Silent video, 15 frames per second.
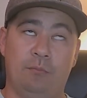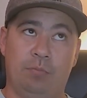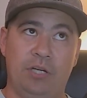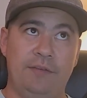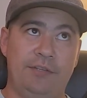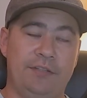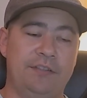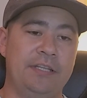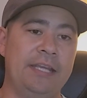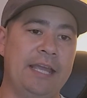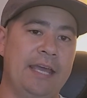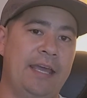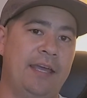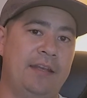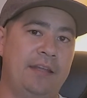previously
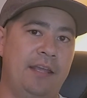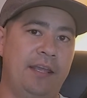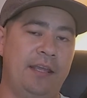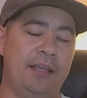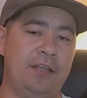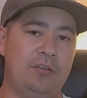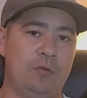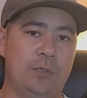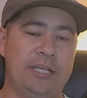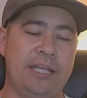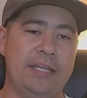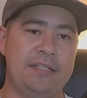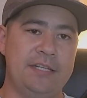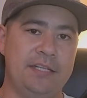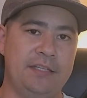had a
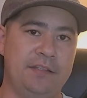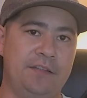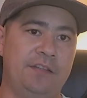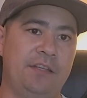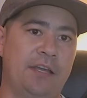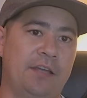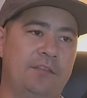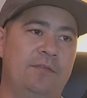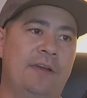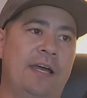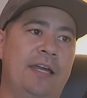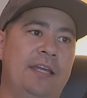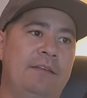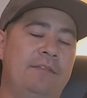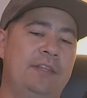2018
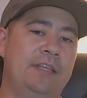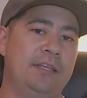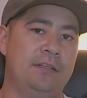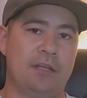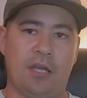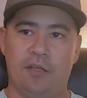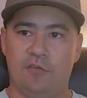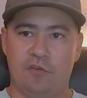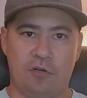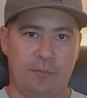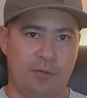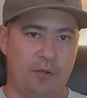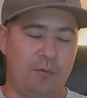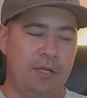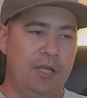CX5, the
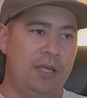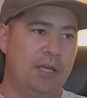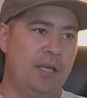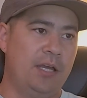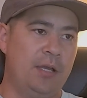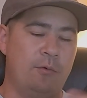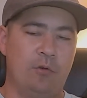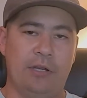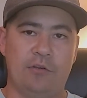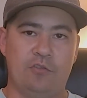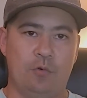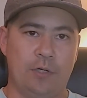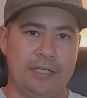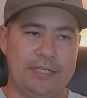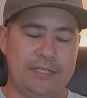non-turbo Grand
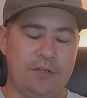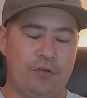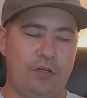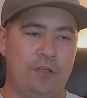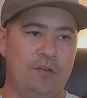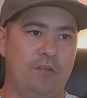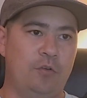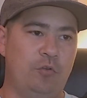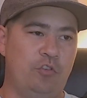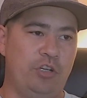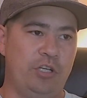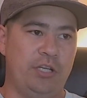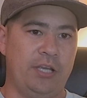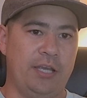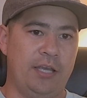Touring Edition. So
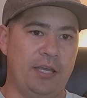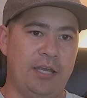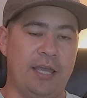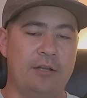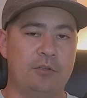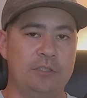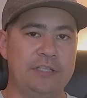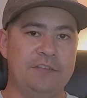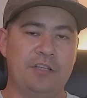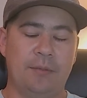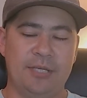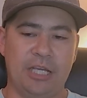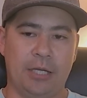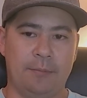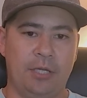she had her lease
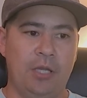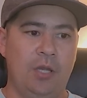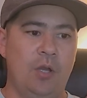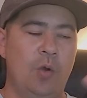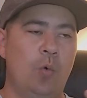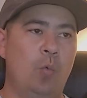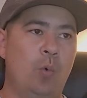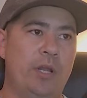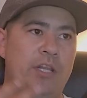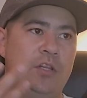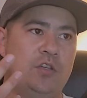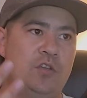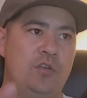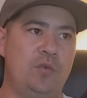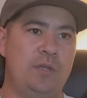coming up,
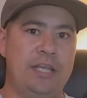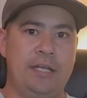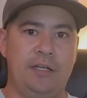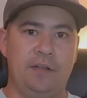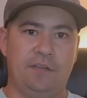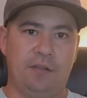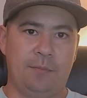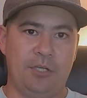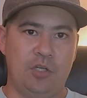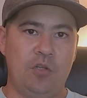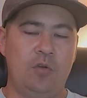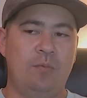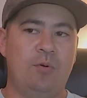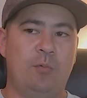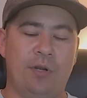wanted to get into something
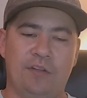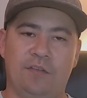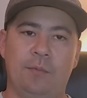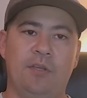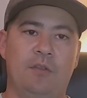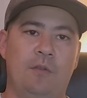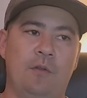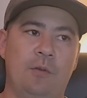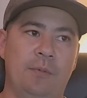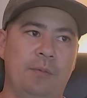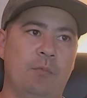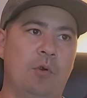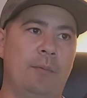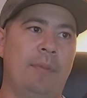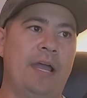new, but wanted something with a little
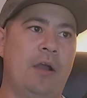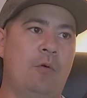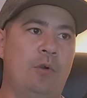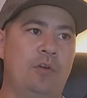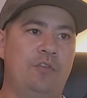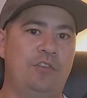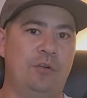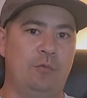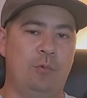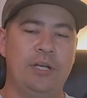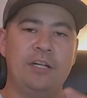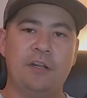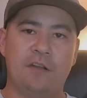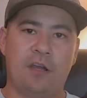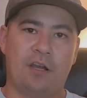bit more power. So
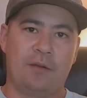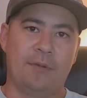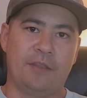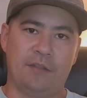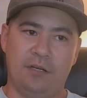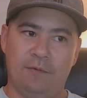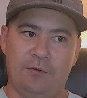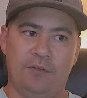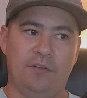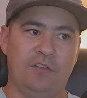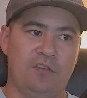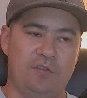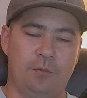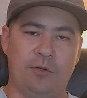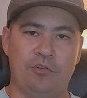wanting to talk about the
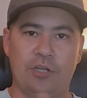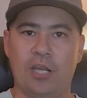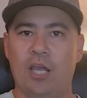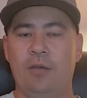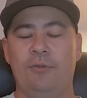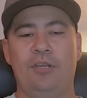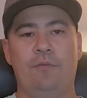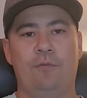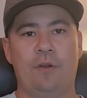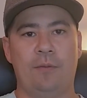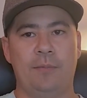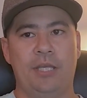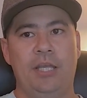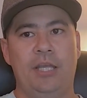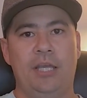differences, especially coming
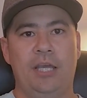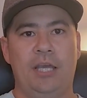from